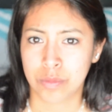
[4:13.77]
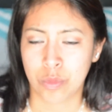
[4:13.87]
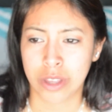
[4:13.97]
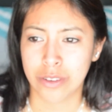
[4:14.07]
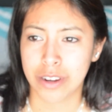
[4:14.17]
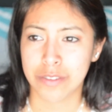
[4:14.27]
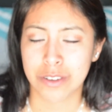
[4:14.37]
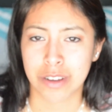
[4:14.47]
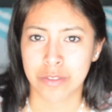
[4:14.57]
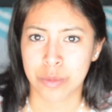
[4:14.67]
Whether I
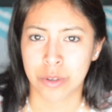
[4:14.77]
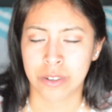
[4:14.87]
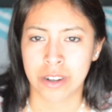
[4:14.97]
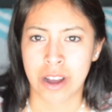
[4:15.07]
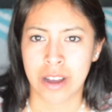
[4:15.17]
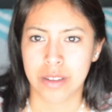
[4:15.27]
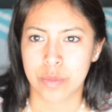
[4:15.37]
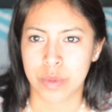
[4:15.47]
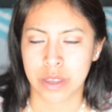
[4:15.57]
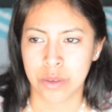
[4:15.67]
feel comfortable or not,
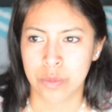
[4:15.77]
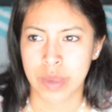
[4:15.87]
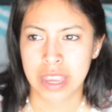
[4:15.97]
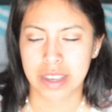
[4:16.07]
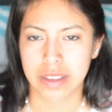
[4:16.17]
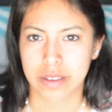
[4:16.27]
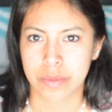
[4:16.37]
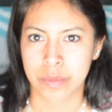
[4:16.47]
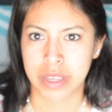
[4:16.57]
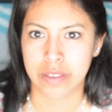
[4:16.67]
but you make
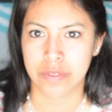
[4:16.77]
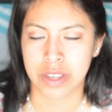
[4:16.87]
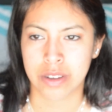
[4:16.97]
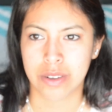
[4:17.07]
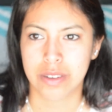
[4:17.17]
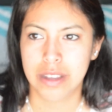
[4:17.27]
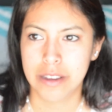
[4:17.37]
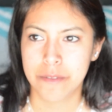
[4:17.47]
me feel